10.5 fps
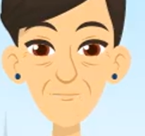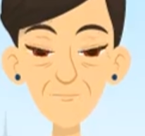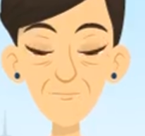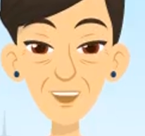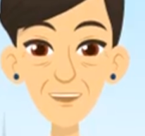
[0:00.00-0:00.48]

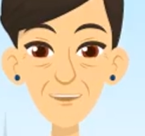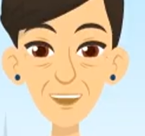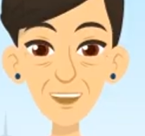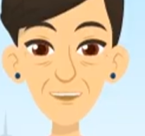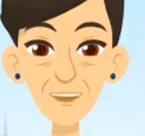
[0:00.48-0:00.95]
The
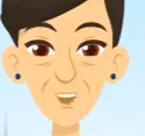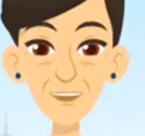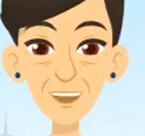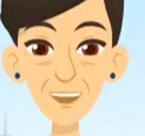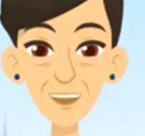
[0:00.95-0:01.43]
last time
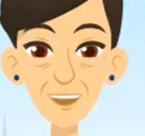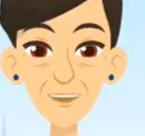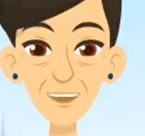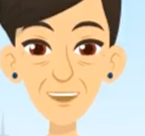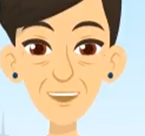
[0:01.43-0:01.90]
Congress
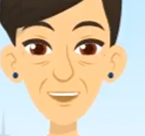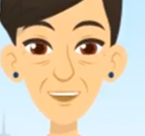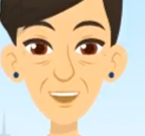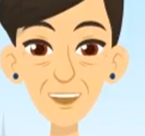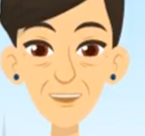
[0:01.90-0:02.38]
formally
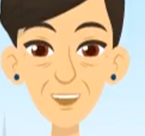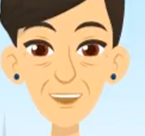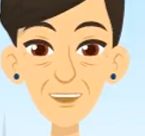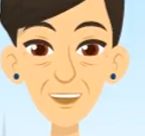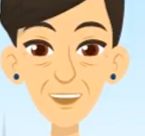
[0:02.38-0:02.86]
declared
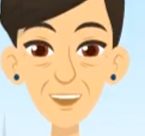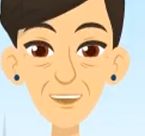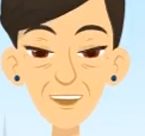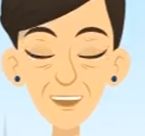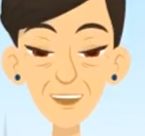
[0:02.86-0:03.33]
war was
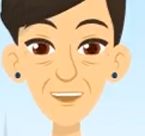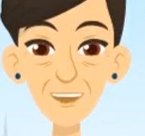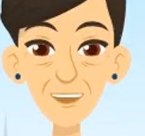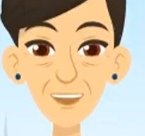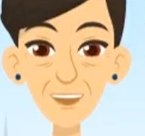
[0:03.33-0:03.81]
during World
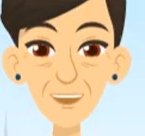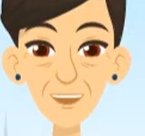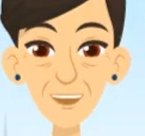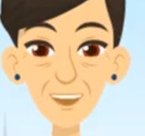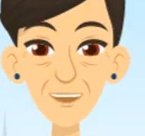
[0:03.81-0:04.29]
War
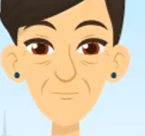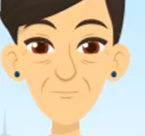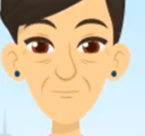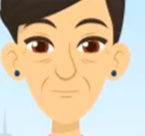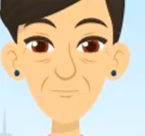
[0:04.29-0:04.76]
II.
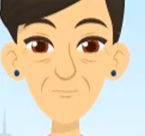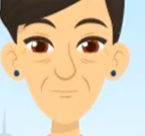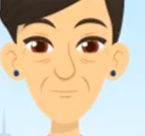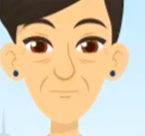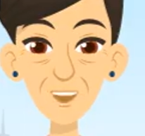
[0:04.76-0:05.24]

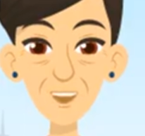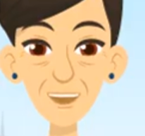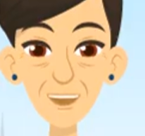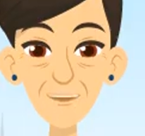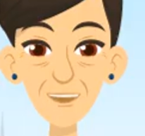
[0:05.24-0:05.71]

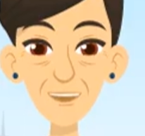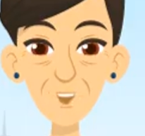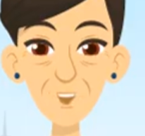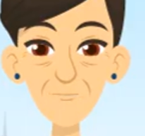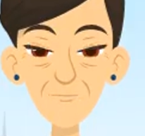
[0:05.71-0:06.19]
Since then,
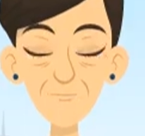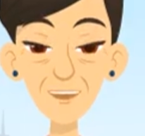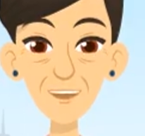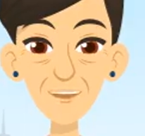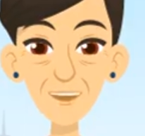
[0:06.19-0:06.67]

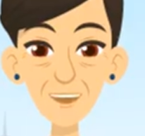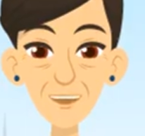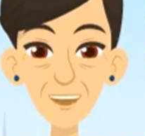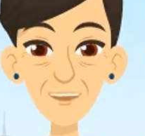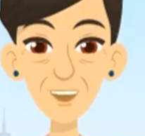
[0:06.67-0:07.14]
American
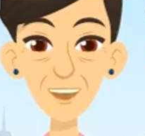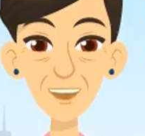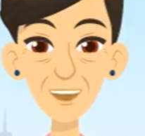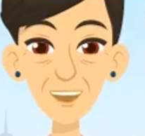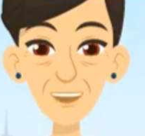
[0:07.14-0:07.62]
troops
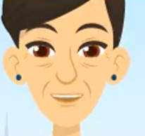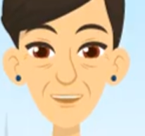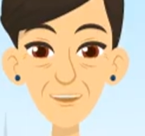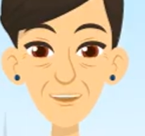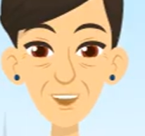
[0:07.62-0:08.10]
have been
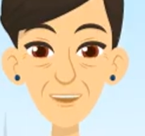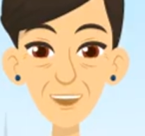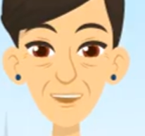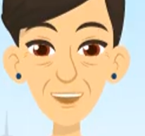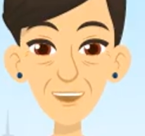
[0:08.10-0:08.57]
deployed by
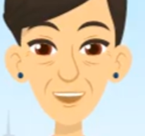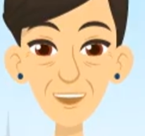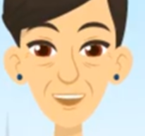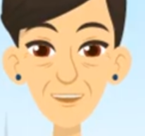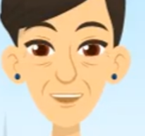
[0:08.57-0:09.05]
way of
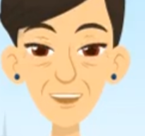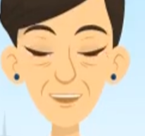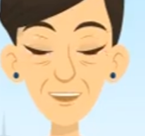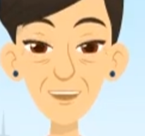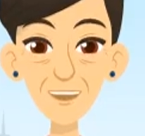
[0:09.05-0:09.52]
congressional
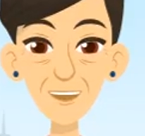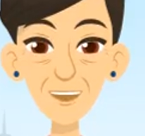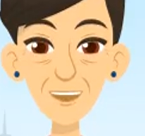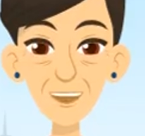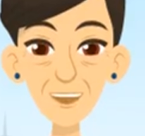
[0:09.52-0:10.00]

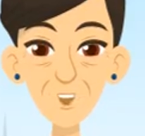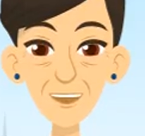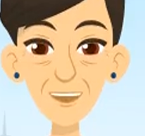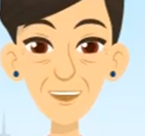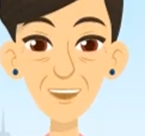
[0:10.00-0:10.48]
resolutions for
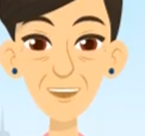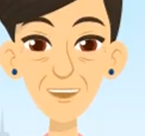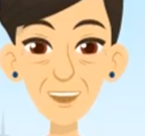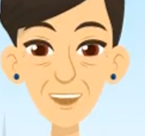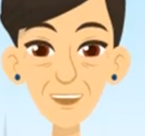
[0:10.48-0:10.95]
military
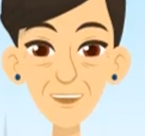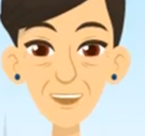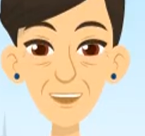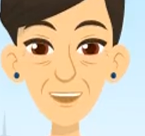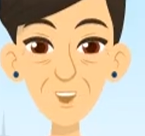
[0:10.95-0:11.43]

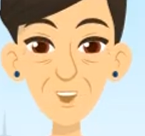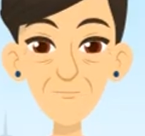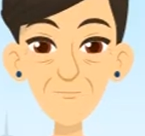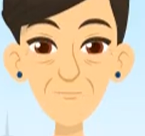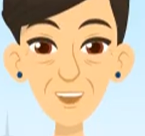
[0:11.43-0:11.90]
operations,
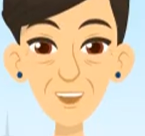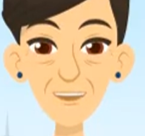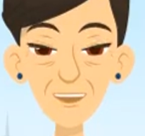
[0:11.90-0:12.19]
such